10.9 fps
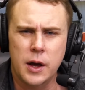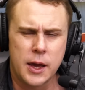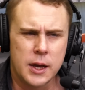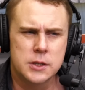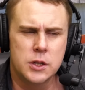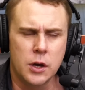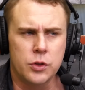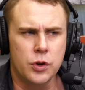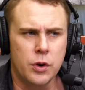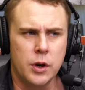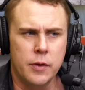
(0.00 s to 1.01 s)
I guess the
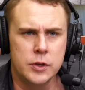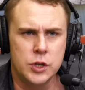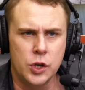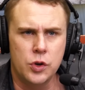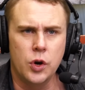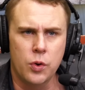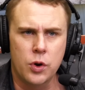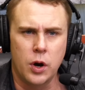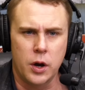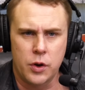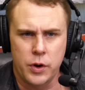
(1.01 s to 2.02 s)
alternative is you don't
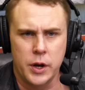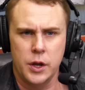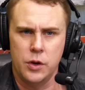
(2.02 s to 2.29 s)
concrete it.